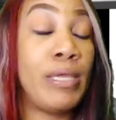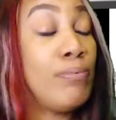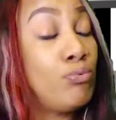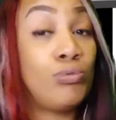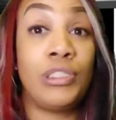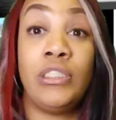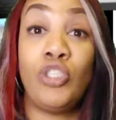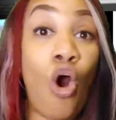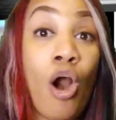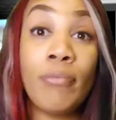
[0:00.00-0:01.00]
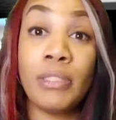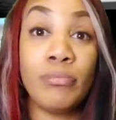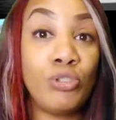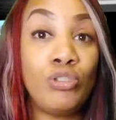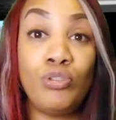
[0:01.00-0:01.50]
People were just armed
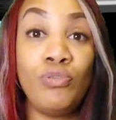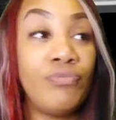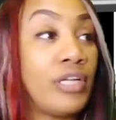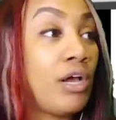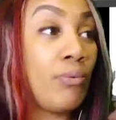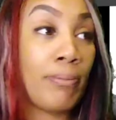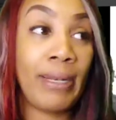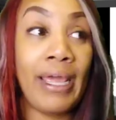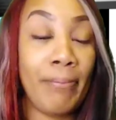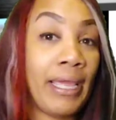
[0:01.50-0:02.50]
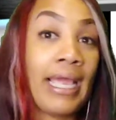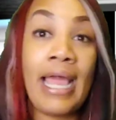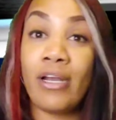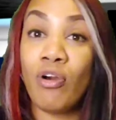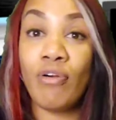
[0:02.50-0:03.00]
up to the tooth and nail when a black man
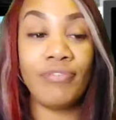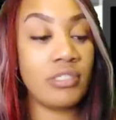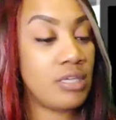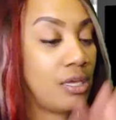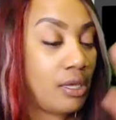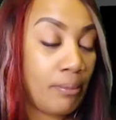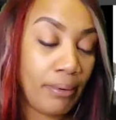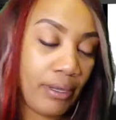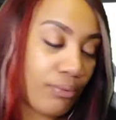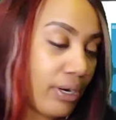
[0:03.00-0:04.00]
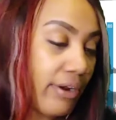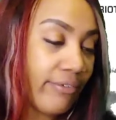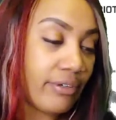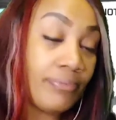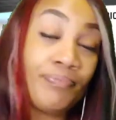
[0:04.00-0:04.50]
got in office. But
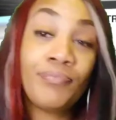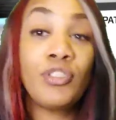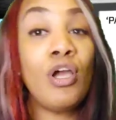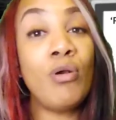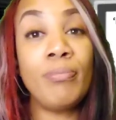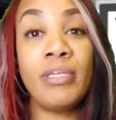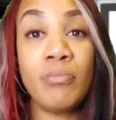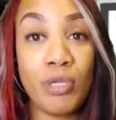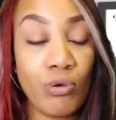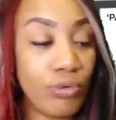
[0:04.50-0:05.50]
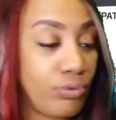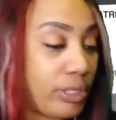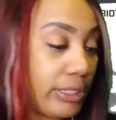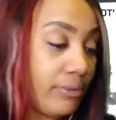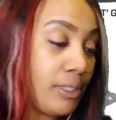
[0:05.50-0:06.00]
whatever. Y'all don't believe me, go
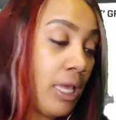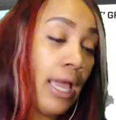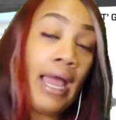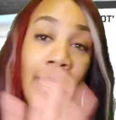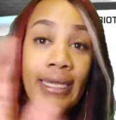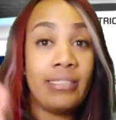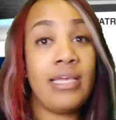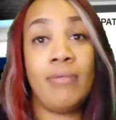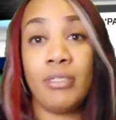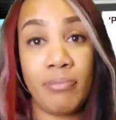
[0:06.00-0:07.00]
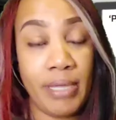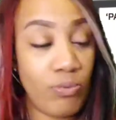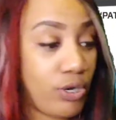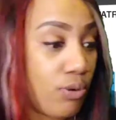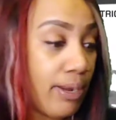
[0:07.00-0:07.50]
Google it. I ain't got time to
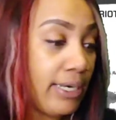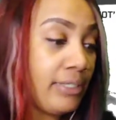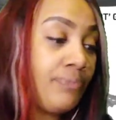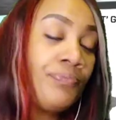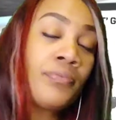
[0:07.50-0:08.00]
debate with nobody.